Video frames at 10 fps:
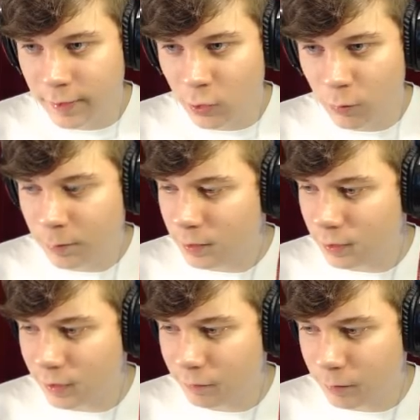LB,
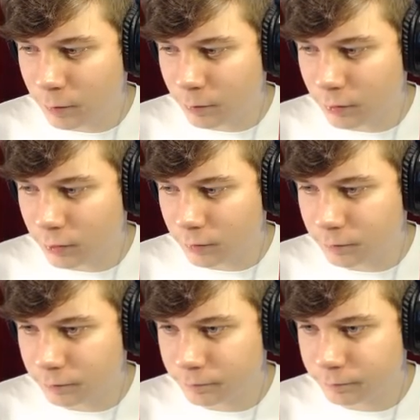left bumper.
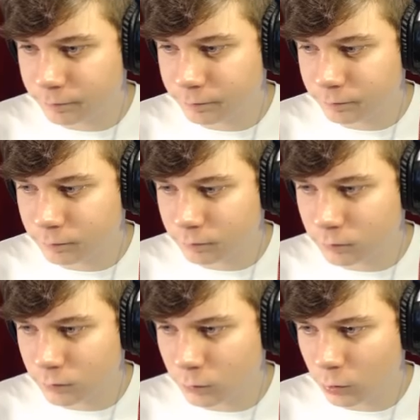
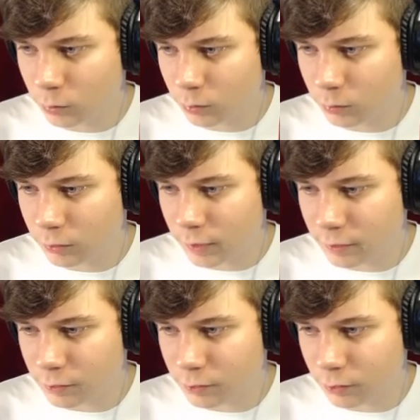What, what, what did that
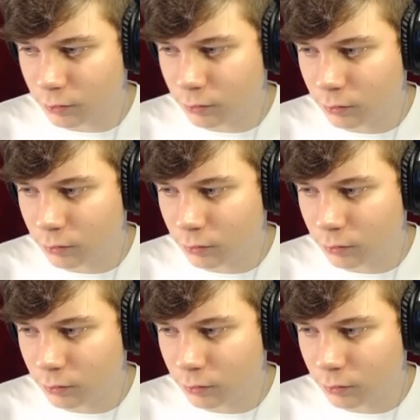just do?